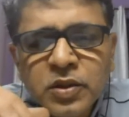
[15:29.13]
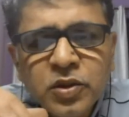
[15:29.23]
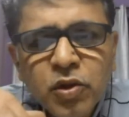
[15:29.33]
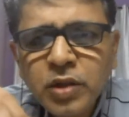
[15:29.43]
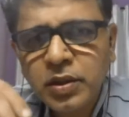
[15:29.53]

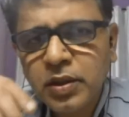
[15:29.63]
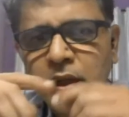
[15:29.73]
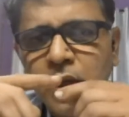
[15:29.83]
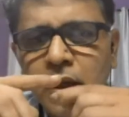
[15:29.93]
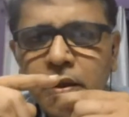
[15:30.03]
is not
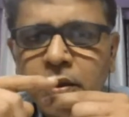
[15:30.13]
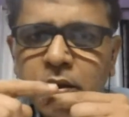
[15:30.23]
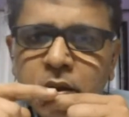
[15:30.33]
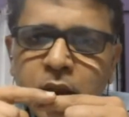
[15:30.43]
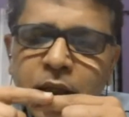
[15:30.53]

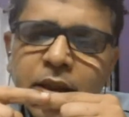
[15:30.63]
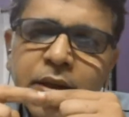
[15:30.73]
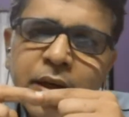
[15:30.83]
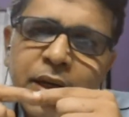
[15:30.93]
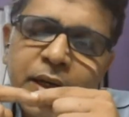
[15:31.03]

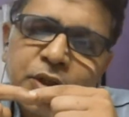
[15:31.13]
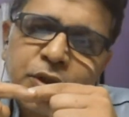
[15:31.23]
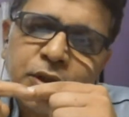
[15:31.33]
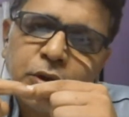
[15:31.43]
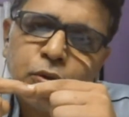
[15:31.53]
in
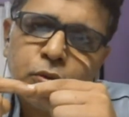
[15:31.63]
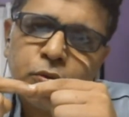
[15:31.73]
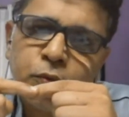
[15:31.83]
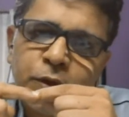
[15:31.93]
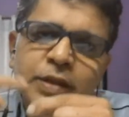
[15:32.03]
relation
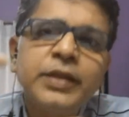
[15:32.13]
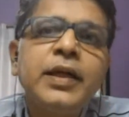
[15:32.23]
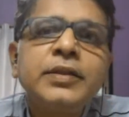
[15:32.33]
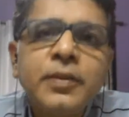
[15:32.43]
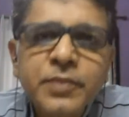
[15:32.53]
to
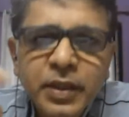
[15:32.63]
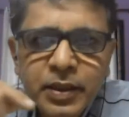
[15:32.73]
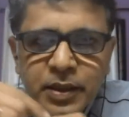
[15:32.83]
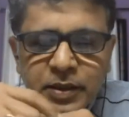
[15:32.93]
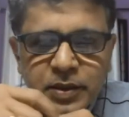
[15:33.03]
whether that
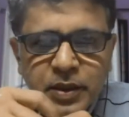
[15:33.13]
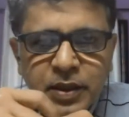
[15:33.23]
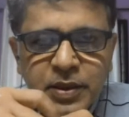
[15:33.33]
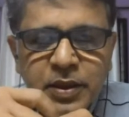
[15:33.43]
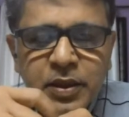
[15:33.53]
subject is
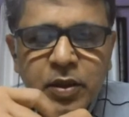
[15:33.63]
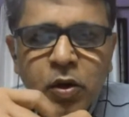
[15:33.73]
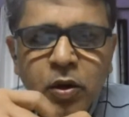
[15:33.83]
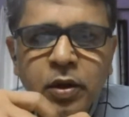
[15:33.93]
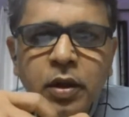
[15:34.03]

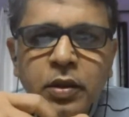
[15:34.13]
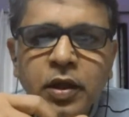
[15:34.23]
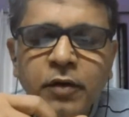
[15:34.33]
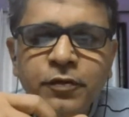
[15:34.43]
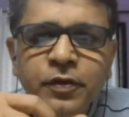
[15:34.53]
easy or
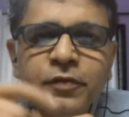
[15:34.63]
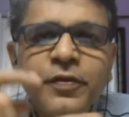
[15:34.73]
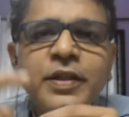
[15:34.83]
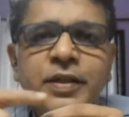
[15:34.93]
tough,